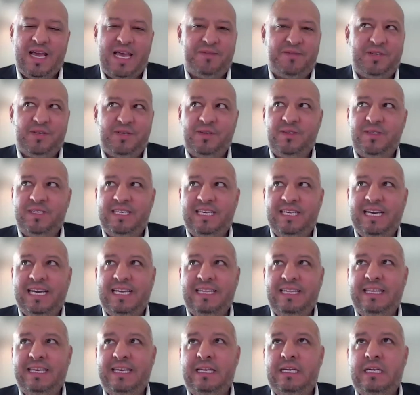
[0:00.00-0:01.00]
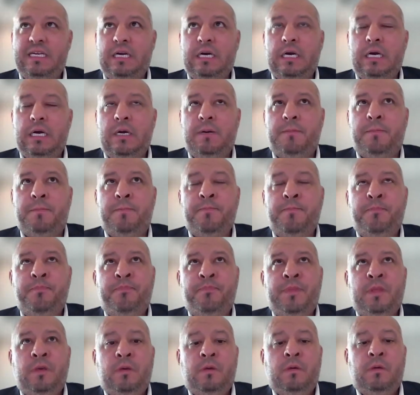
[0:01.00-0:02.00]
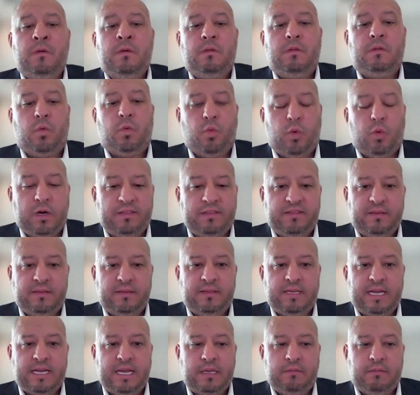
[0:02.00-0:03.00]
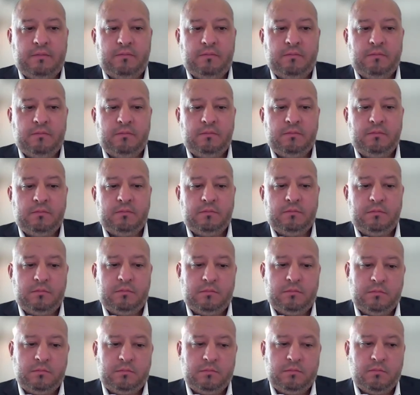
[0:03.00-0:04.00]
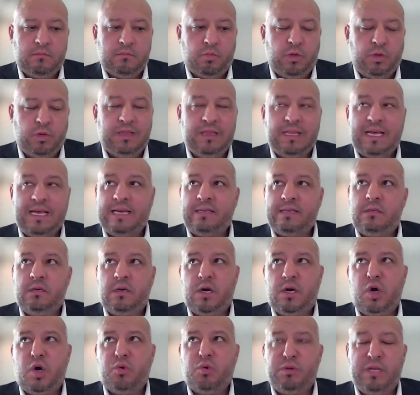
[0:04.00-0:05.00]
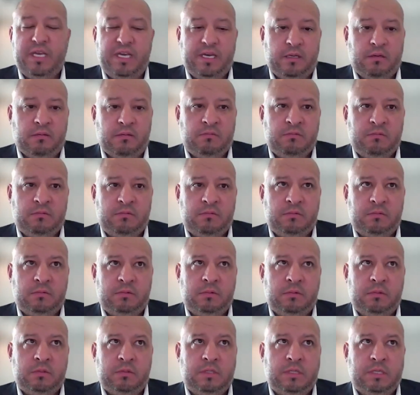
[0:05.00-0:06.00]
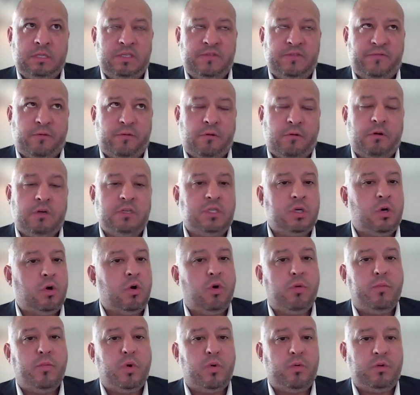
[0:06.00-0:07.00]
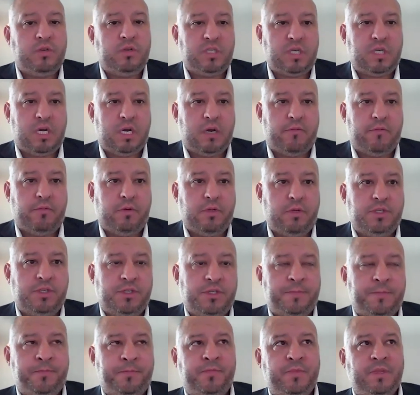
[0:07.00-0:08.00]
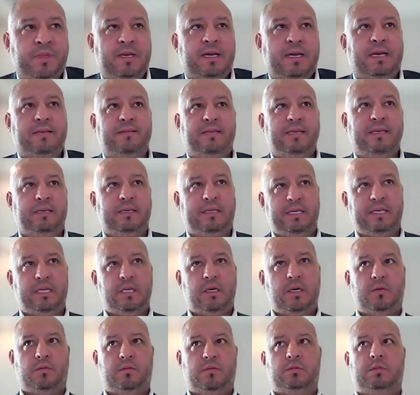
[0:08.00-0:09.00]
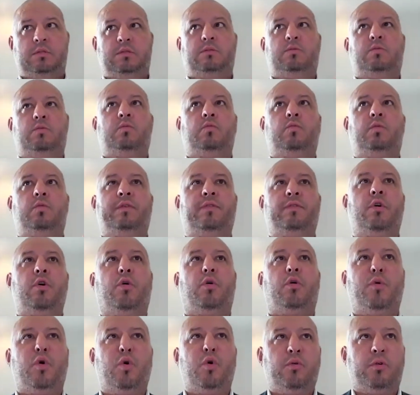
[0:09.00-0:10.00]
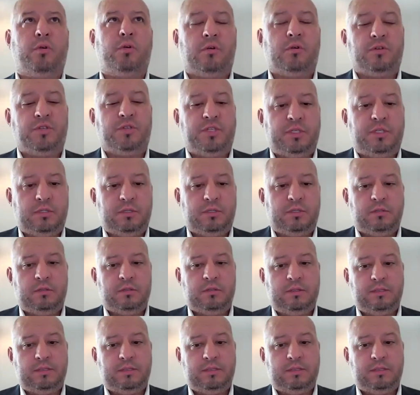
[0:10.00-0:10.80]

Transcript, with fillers: absolutely. I think um, the one thing that I would like to hone in as far as homeowners coverage. I think, you know, with homeowners,